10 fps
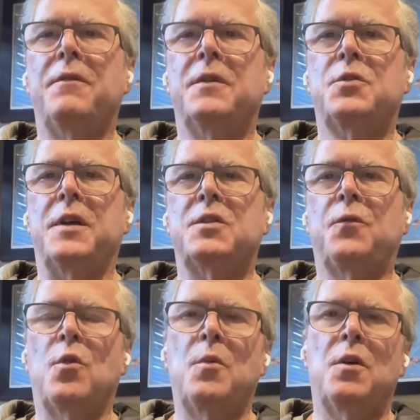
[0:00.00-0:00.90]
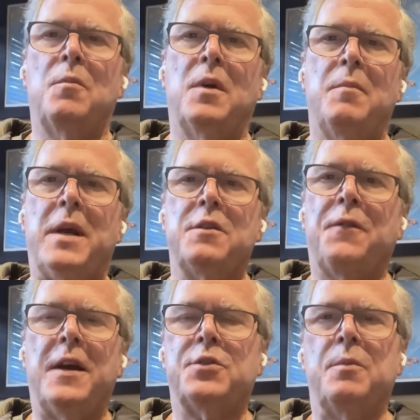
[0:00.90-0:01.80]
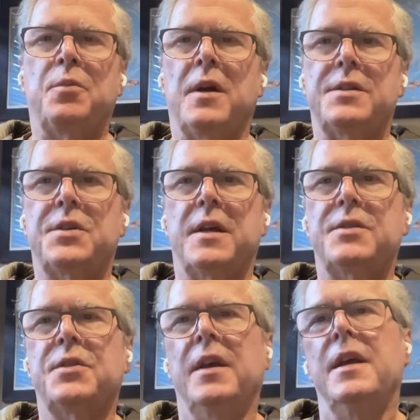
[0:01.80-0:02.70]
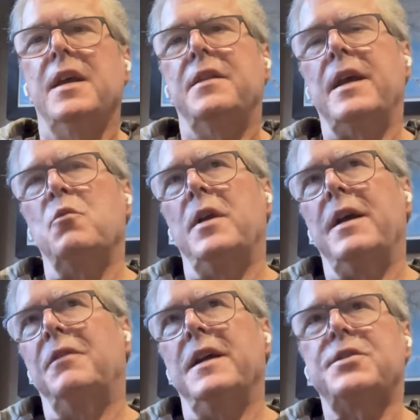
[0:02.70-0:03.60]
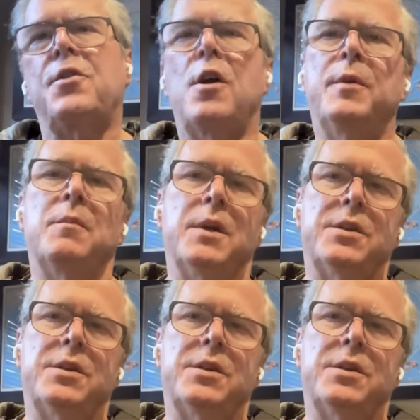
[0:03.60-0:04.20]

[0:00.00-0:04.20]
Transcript: part of the transformer uh, manufacturing process that will have less carbon